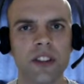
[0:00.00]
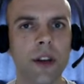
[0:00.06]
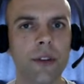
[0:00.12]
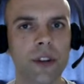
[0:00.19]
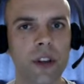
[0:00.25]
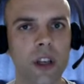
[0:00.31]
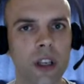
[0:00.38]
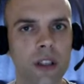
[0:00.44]

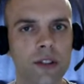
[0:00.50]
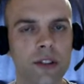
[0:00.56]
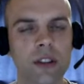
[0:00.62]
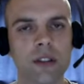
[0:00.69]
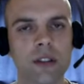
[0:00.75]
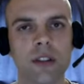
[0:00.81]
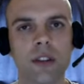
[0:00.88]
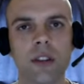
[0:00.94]
effort is
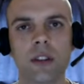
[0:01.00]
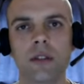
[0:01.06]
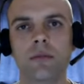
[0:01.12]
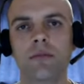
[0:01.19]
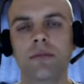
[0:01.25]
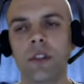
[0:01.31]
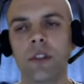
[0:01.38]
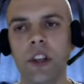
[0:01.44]
it to,
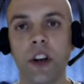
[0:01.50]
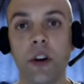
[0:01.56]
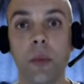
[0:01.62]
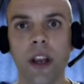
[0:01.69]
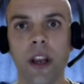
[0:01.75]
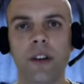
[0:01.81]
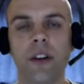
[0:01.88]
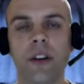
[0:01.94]
you know,
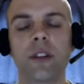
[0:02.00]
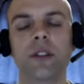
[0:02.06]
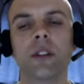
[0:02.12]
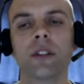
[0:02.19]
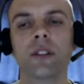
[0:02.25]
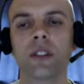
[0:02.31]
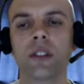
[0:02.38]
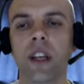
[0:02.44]
migrate
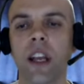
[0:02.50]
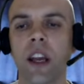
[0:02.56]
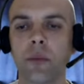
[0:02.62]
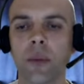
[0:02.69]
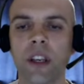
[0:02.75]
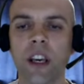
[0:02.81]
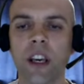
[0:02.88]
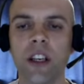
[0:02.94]
an existing
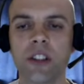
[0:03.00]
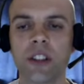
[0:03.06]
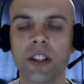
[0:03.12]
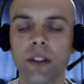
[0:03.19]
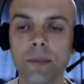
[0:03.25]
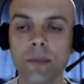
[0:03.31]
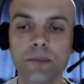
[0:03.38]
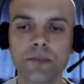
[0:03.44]

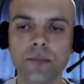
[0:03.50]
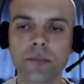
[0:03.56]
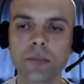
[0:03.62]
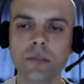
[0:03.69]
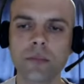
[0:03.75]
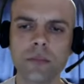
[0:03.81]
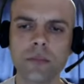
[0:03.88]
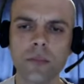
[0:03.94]
application.
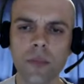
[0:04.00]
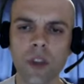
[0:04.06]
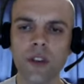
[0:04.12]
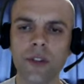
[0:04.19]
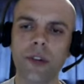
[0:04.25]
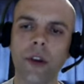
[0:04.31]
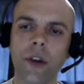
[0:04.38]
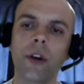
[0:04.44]

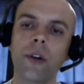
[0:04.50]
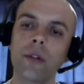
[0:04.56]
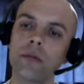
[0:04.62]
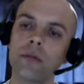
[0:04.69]
So